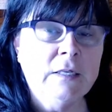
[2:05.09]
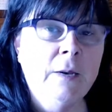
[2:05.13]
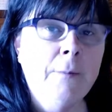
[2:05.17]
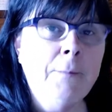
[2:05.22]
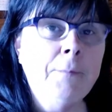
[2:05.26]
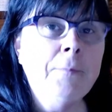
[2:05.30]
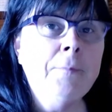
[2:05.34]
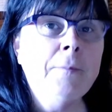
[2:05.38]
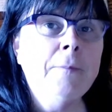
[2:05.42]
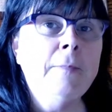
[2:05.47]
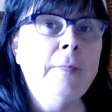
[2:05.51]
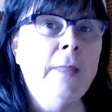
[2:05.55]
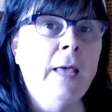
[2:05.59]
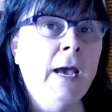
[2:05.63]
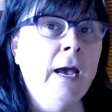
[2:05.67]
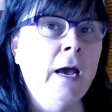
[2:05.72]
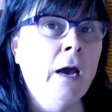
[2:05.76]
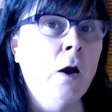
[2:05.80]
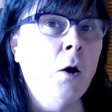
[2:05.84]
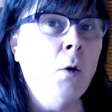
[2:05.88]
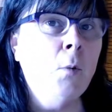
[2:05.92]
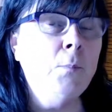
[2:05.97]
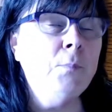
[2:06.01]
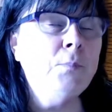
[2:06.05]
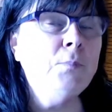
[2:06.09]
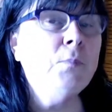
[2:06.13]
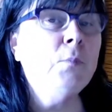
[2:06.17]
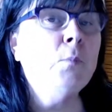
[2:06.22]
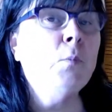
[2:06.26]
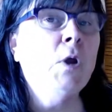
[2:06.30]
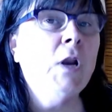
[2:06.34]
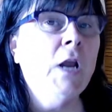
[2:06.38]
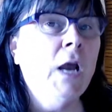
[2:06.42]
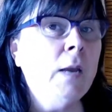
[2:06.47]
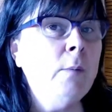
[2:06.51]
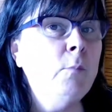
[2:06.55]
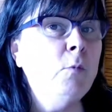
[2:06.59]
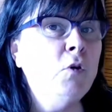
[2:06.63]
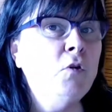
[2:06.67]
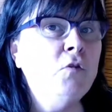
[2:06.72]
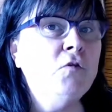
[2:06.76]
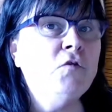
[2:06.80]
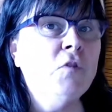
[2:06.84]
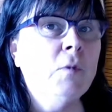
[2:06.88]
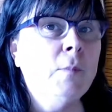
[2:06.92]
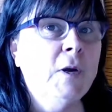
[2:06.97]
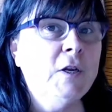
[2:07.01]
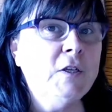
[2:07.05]
Now, when I moved from
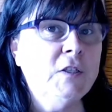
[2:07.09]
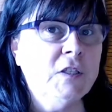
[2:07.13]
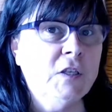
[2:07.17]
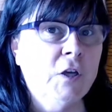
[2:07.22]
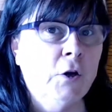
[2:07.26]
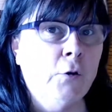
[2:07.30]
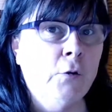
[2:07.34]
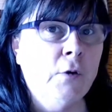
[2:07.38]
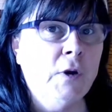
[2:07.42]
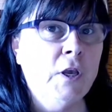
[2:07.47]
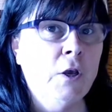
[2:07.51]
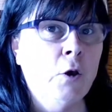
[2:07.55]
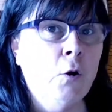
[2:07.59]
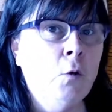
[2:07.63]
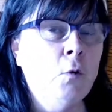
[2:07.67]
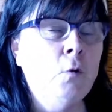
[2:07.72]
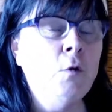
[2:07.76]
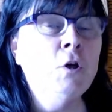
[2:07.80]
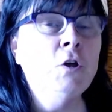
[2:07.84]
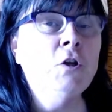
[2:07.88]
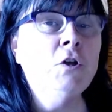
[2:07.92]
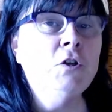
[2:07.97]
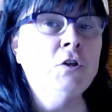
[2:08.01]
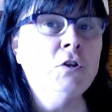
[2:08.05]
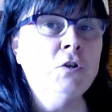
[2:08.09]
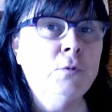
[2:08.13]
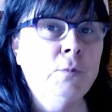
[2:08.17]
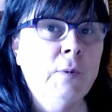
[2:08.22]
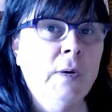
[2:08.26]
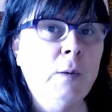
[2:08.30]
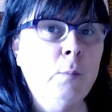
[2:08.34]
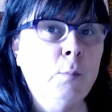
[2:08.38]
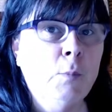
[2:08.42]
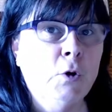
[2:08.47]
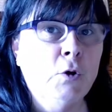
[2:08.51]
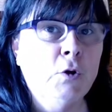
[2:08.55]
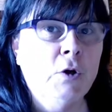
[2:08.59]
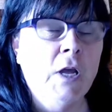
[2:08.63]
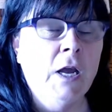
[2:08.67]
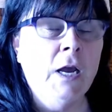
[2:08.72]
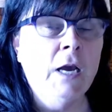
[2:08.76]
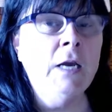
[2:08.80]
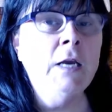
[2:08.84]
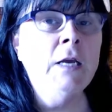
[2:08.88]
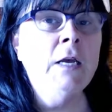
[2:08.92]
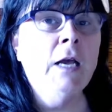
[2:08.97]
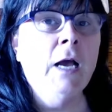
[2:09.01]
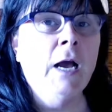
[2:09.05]
Ontario to Alberta,
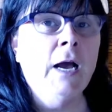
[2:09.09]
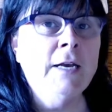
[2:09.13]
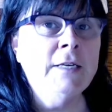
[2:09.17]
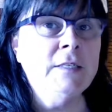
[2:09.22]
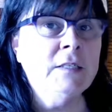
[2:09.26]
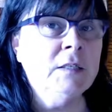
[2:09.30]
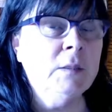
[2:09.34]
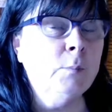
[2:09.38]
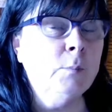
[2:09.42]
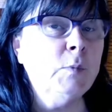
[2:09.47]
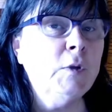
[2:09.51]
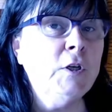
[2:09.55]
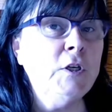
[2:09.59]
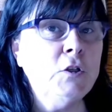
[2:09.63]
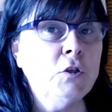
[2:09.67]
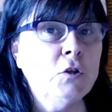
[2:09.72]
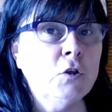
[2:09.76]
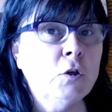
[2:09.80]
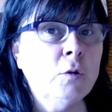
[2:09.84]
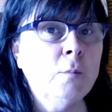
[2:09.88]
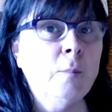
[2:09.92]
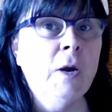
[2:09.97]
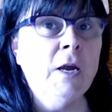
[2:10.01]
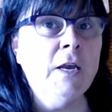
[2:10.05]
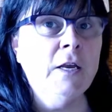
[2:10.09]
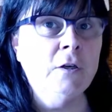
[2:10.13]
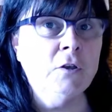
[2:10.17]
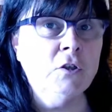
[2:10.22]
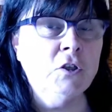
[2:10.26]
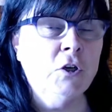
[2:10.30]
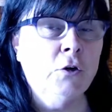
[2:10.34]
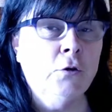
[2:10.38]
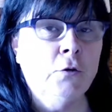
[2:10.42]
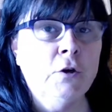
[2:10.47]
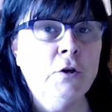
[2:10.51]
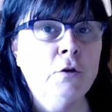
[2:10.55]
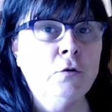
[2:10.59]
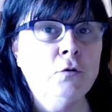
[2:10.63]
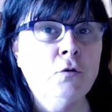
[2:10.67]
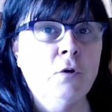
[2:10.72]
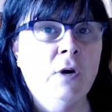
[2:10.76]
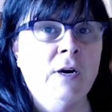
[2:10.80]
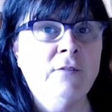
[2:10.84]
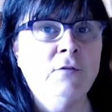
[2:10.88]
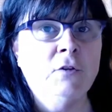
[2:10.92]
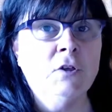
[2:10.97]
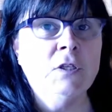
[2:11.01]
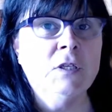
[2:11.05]
I simply took my Ontario
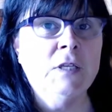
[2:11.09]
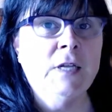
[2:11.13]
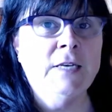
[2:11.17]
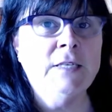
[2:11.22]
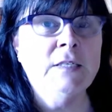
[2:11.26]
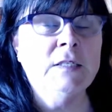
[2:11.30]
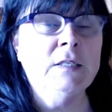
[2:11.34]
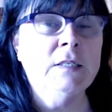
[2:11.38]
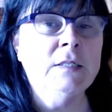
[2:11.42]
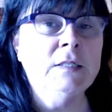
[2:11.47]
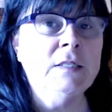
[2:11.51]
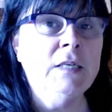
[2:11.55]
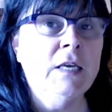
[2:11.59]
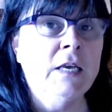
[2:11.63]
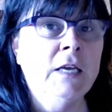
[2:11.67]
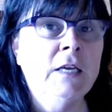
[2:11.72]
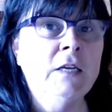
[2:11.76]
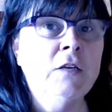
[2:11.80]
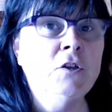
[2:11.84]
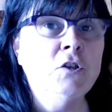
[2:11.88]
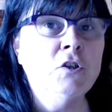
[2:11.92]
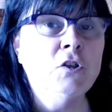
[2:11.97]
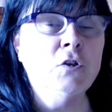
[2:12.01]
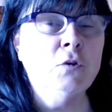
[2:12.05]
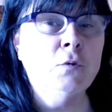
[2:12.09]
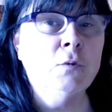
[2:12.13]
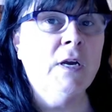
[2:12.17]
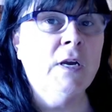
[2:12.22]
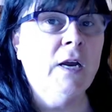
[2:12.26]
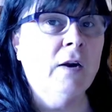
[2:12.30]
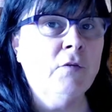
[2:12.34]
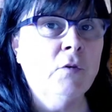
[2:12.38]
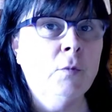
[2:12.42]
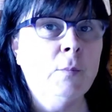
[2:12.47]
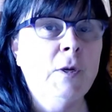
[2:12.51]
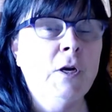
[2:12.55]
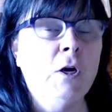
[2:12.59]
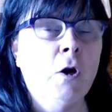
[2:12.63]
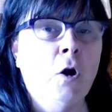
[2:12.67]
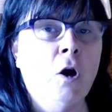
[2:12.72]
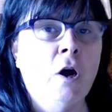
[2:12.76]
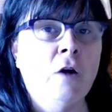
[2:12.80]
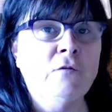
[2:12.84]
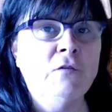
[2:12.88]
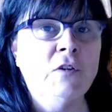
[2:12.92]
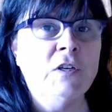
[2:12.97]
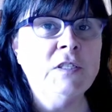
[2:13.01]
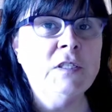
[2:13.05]
driver's license into a government
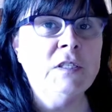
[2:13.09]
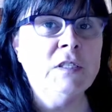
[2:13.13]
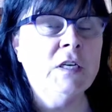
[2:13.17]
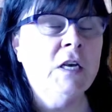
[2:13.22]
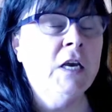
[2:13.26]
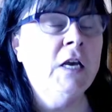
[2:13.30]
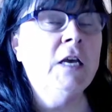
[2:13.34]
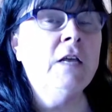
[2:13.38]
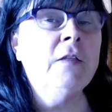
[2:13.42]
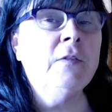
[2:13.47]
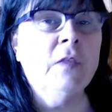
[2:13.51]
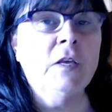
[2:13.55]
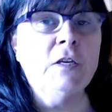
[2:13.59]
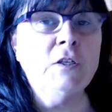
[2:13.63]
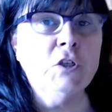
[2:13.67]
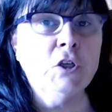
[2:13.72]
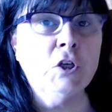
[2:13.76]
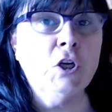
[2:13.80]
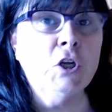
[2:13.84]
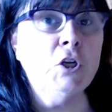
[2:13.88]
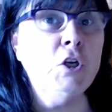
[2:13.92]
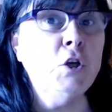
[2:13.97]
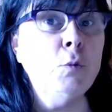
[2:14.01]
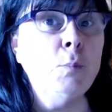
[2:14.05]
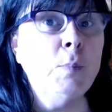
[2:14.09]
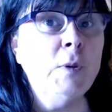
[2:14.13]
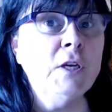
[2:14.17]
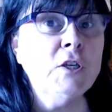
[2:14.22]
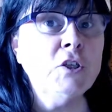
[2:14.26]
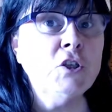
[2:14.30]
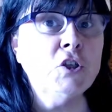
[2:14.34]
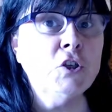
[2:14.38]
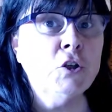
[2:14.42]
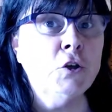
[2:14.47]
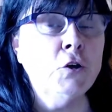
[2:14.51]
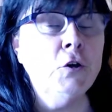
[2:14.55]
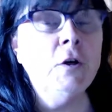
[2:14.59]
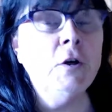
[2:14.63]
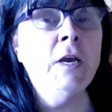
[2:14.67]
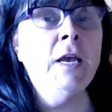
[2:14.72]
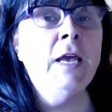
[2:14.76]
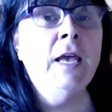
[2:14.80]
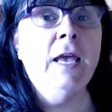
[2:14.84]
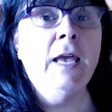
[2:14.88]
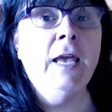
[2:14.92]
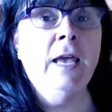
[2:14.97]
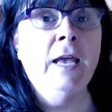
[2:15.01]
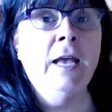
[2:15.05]
office. They took a new picture
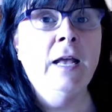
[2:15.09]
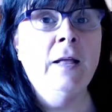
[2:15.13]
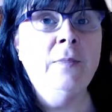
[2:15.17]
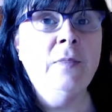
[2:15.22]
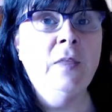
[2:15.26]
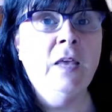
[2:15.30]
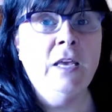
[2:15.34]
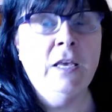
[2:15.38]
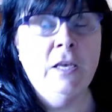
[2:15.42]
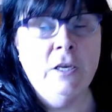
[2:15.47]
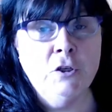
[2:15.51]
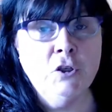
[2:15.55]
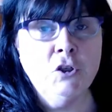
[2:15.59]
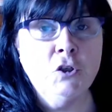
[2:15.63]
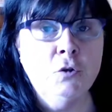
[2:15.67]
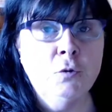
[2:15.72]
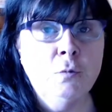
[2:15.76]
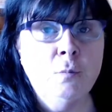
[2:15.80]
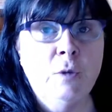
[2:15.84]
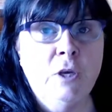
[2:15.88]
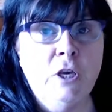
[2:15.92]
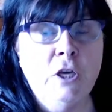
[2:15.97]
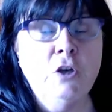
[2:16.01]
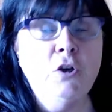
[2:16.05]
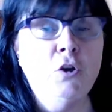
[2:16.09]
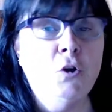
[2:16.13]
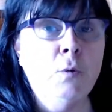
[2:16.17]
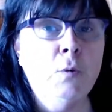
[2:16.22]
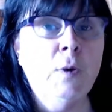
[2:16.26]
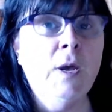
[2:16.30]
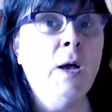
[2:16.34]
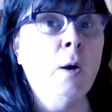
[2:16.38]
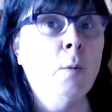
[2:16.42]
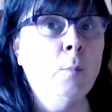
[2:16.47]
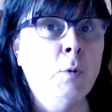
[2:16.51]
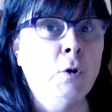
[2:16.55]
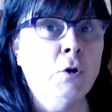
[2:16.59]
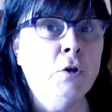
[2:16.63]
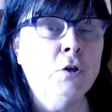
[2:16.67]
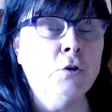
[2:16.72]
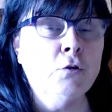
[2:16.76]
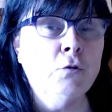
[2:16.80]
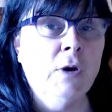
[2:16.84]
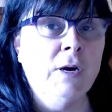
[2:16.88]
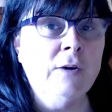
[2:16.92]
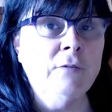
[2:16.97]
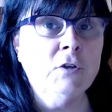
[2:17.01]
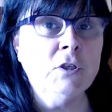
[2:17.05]
and they issued me a new Alberta
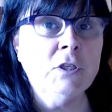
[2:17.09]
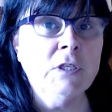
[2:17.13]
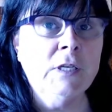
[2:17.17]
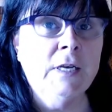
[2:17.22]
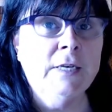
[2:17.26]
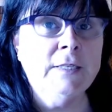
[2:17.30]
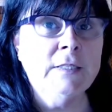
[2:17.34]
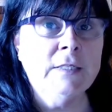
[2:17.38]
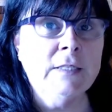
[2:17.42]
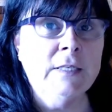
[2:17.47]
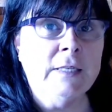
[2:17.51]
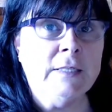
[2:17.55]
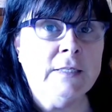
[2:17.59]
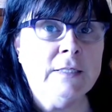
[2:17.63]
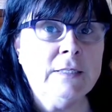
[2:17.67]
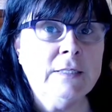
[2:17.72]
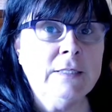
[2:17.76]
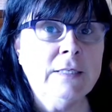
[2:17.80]
driver's license.